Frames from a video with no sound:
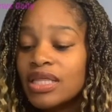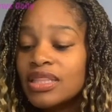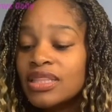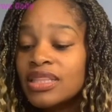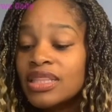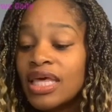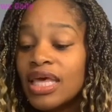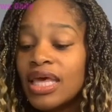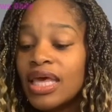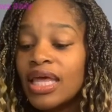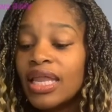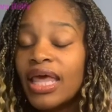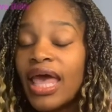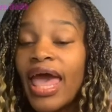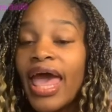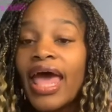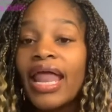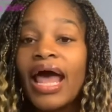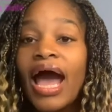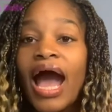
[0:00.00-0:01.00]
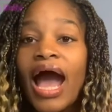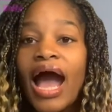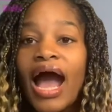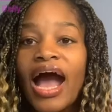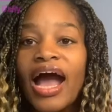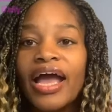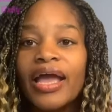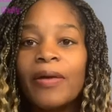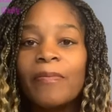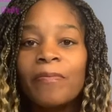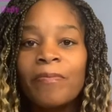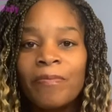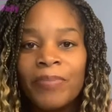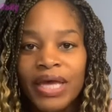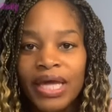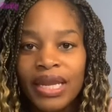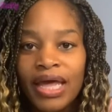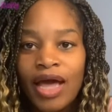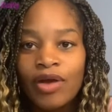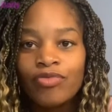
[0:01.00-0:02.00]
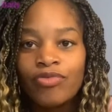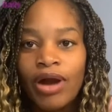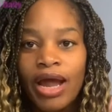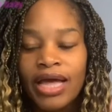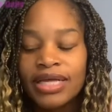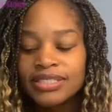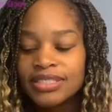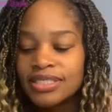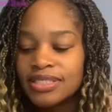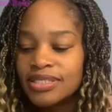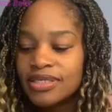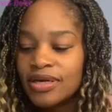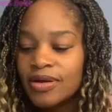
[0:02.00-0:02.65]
then had I been at rest.